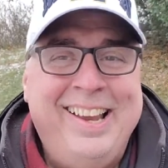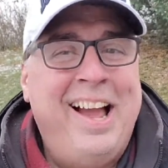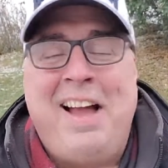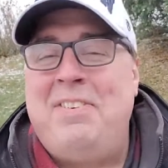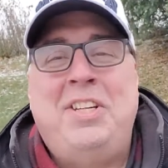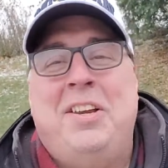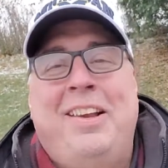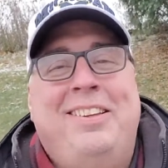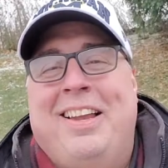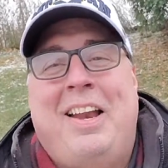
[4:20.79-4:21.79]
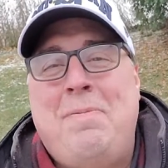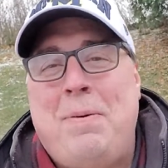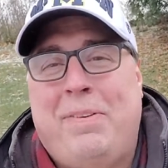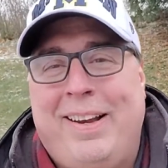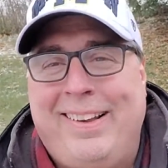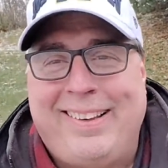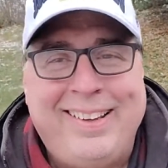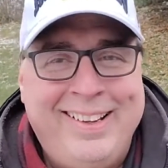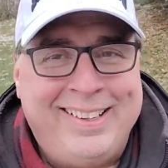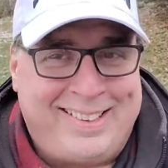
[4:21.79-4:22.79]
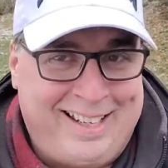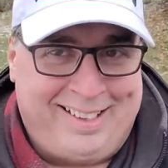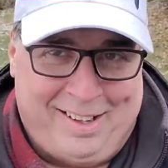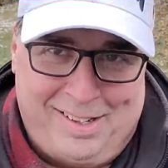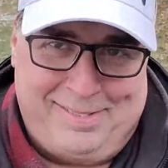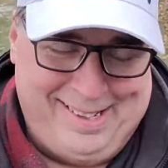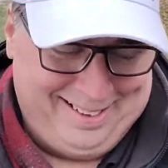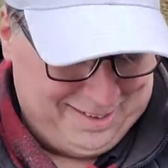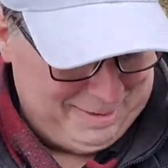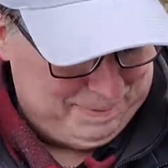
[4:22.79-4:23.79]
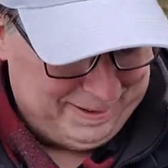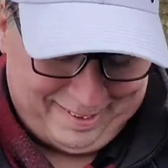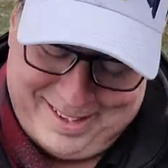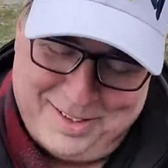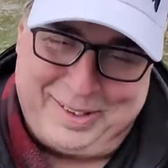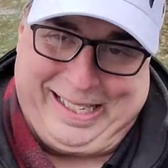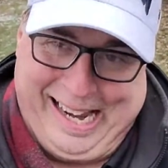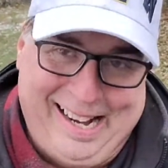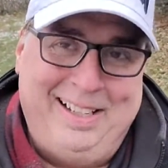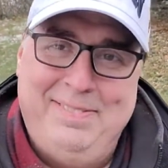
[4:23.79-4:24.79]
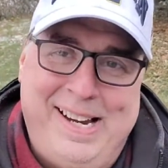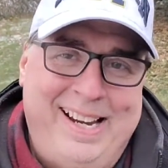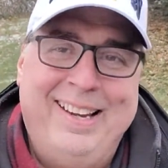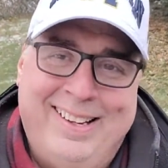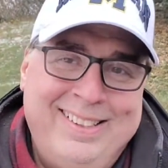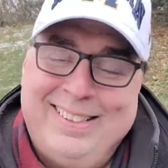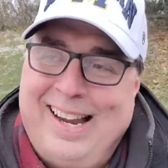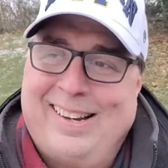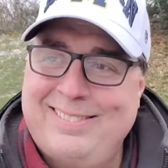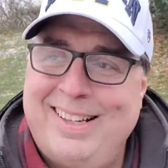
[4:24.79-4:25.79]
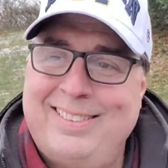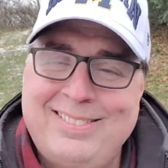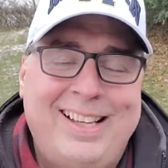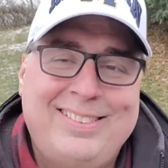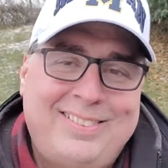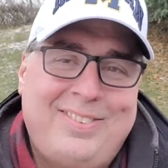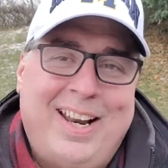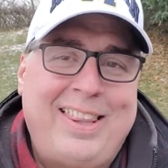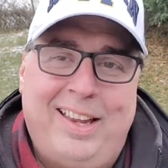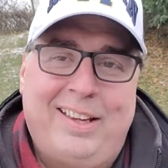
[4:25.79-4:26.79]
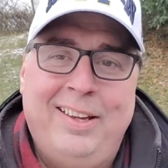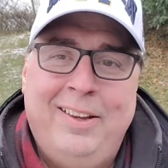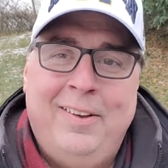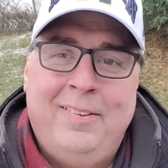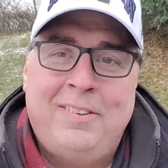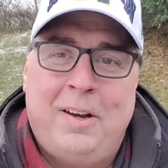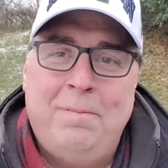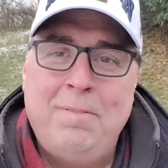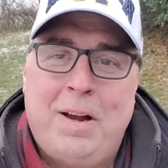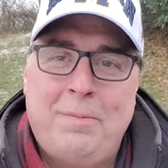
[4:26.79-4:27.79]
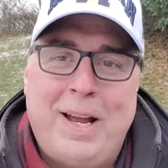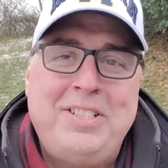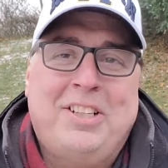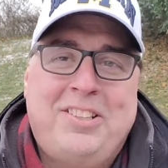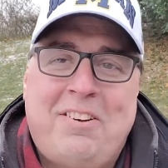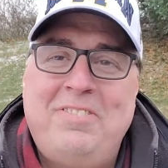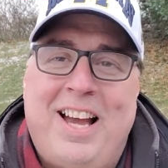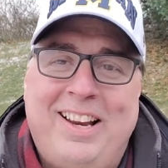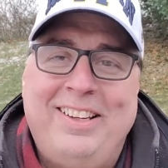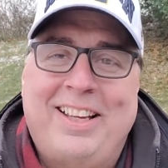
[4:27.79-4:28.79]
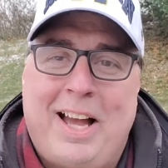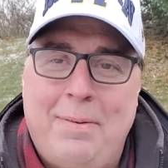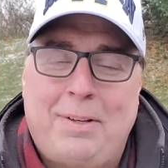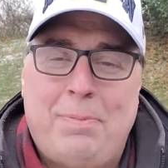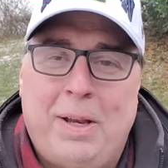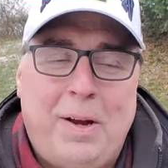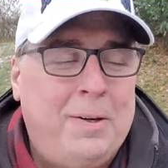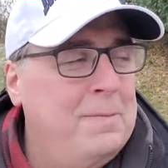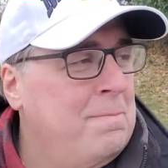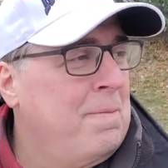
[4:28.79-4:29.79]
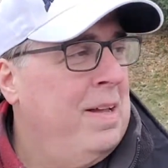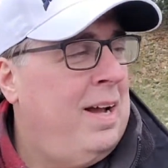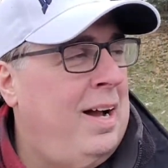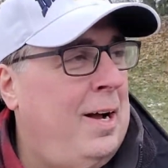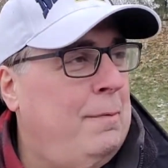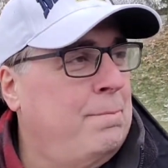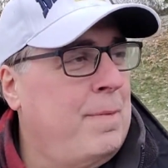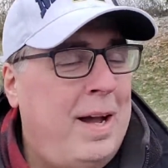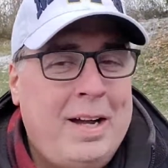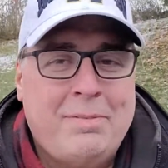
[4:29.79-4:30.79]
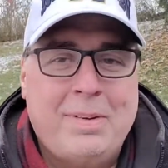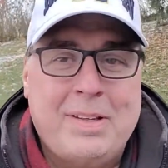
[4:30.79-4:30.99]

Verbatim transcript: I'm sure there's a lot of people that are thinking, oh my Lord, Bill, are you kidding me? Yeah, well, that's just what I think. So uh, write your stuff down in the comments below. Um, uh,